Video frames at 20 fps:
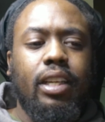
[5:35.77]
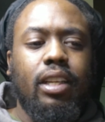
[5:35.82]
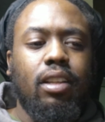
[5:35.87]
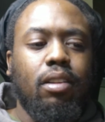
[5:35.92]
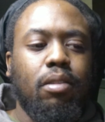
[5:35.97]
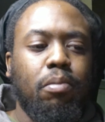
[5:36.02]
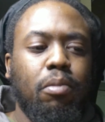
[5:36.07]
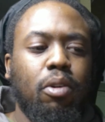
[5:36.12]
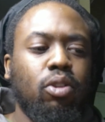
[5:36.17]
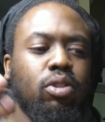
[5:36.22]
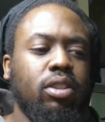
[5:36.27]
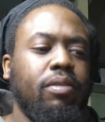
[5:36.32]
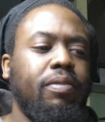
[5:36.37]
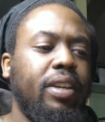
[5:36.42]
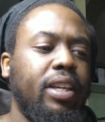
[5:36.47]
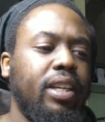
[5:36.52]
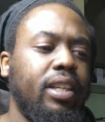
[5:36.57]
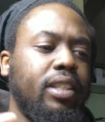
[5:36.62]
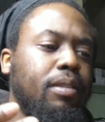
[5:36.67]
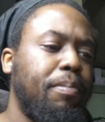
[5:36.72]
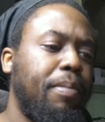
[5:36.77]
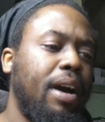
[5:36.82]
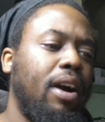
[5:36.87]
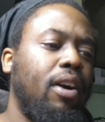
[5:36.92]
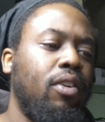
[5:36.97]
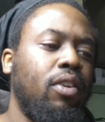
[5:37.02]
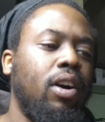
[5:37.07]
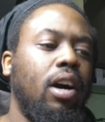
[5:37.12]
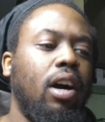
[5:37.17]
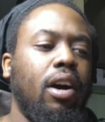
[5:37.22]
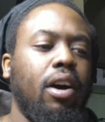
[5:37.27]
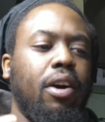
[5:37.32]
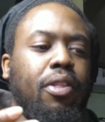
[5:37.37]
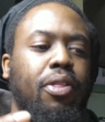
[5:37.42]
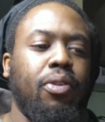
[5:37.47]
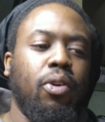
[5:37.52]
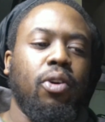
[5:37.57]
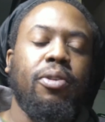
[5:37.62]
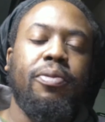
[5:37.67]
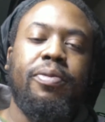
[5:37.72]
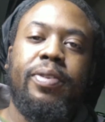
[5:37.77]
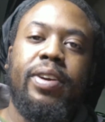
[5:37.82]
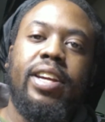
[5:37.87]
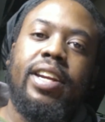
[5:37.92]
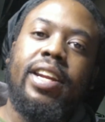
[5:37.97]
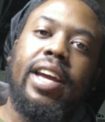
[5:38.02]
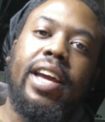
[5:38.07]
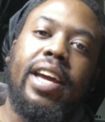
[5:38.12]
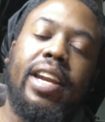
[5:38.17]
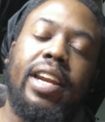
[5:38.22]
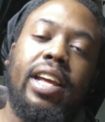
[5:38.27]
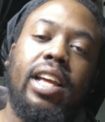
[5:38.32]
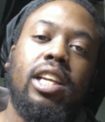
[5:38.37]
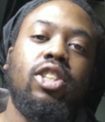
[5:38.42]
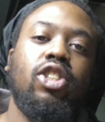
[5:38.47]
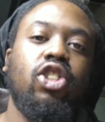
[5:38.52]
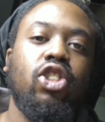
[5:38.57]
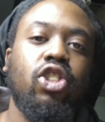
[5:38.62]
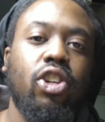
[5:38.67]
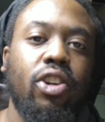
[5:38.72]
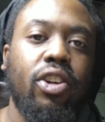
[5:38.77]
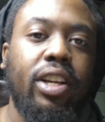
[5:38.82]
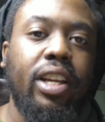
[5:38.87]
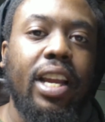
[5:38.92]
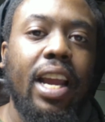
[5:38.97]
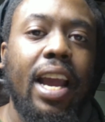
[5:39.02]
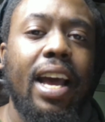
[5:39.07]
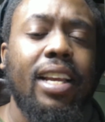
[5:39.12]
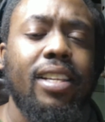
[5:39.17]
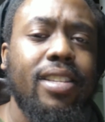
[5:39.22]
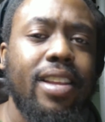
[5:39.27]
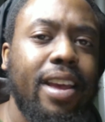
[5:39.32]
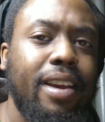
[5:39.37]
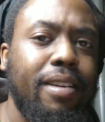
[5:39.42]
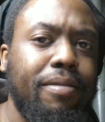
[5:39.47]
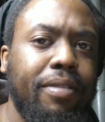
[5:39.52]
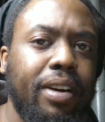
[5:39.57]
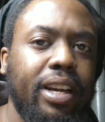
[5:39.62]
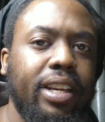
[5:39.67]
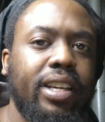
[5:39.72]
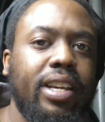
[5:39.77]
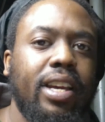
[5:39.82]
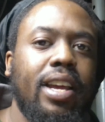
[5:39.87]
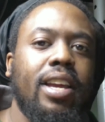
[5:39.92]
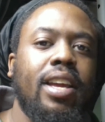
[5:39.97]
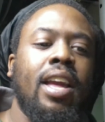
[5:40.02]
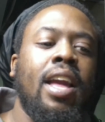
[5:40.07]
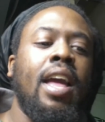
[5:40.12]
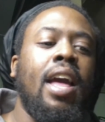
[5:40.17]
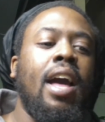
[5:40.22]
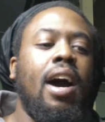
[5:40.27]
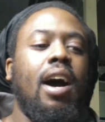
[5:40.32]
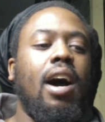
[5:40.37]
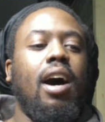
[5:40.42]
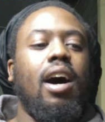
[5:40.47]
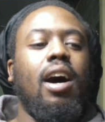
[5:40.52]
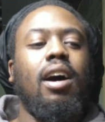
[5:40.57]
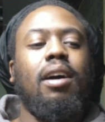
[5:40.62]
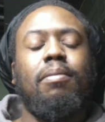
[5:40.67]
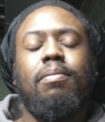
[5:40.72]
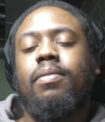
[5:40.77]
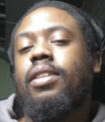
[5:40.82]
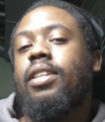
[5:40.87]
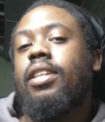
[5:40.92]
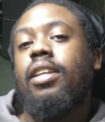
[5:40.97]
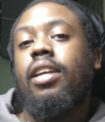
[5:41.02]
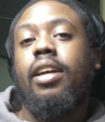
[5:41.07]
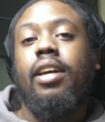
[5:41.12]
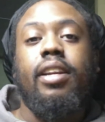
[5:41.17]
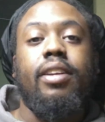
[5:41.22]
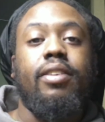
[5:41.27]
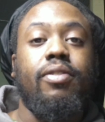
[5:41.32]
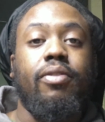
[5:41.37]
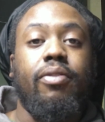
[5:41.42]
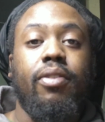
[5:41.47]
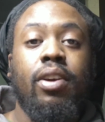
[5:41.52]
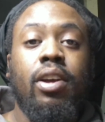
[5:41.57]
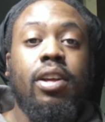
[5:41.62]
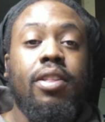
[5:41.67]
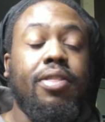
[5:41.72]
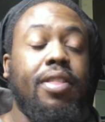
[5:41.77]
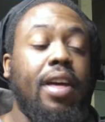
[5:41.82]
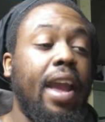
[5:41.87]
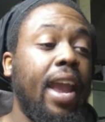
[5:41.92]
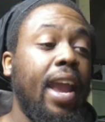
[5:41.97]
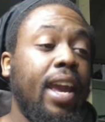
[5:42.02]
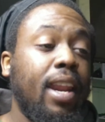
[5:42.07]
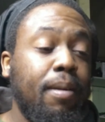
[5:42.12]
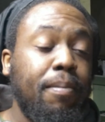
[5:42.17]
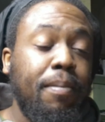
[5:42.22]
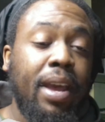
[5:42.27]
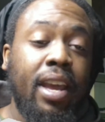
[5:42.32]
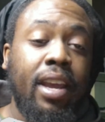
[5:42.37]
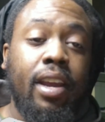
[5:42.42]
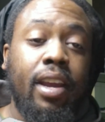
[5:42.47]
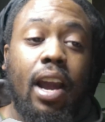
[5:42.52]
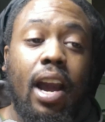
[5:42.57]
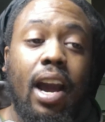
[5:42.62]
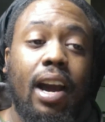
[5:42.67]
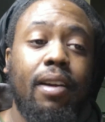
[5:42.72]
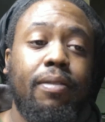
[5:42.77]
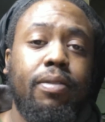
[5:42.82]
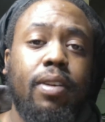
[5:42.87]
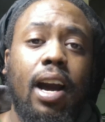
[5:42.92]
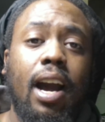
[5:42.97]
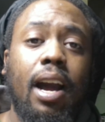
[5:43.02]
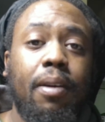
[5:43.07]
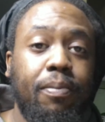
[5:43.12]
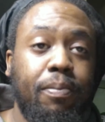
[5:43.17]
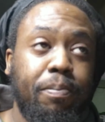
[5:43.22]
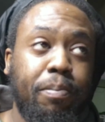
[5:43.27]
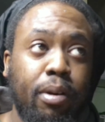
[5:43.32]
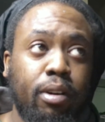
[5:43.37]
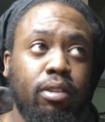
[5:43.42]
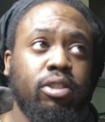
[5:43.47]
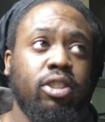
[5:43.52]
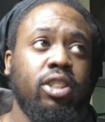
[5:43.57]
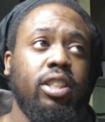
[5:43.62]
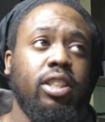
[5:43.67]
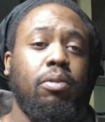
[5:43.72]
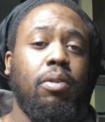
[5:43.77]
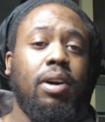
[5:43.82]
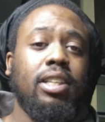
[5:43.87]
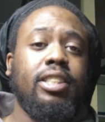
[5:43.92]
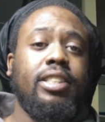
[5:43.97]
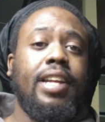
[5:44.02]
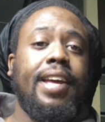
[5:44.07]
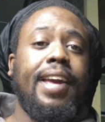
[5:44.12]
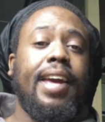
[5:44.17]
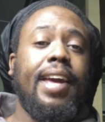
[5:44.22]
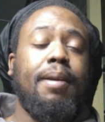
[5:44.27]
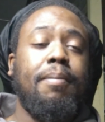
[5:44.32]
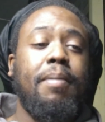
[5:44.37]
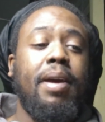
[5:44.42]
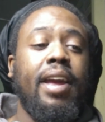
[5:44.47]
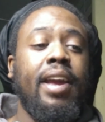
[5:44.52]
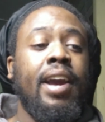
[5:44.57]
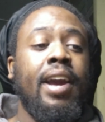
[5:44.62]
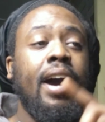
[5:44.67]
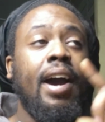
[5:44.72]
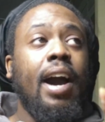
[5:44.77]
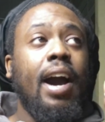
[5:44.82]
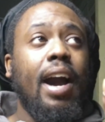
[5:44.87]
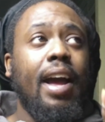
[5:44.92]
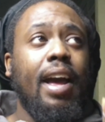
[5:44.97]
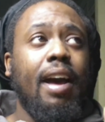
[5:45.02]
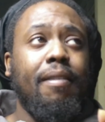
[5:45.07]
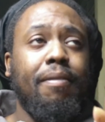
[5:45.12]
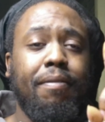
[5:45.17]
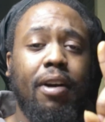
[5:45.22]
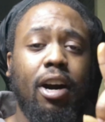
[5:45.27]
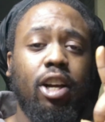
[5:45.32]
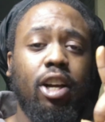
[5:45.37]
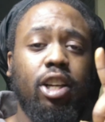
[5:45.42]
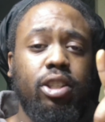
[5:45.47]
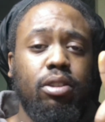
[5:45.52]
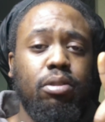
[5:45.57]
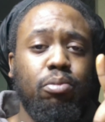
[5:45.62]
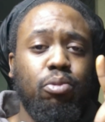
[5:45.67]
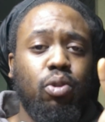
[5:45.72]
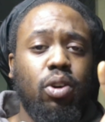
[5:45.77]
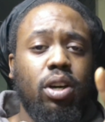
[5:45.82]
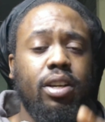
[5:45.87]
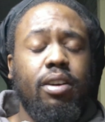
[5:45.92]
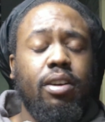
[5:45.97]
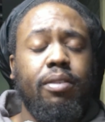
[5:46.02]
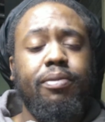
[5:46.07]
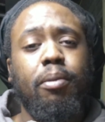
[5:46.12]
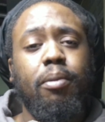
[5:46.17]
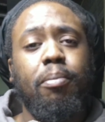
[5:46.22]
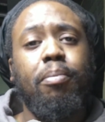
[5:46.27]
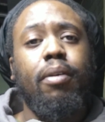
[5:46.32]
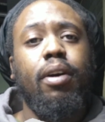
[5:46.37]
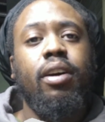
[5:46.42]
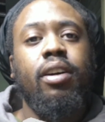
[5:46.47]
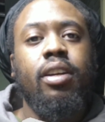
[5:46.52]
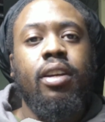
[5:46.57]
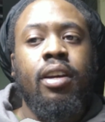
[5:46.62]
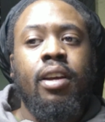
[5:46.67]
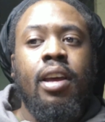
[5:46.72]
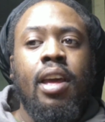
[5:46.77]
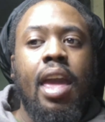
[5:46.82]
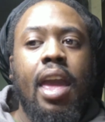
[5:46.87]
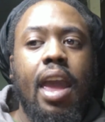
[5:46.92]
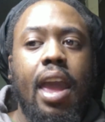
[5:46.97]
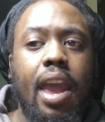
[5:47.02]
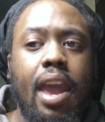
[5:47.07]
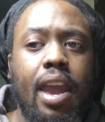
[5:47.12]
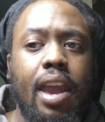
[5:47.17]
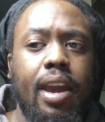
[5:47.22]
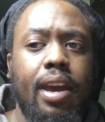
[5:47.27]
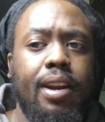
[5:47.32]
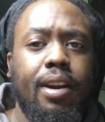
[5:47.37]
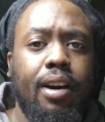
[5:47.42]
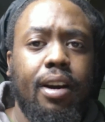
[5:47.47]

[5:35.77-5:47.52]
most of it is about Thorfinn and his journey as a Viking. It is the anime. I've personally watched the anime. I have volume 1 of the book, and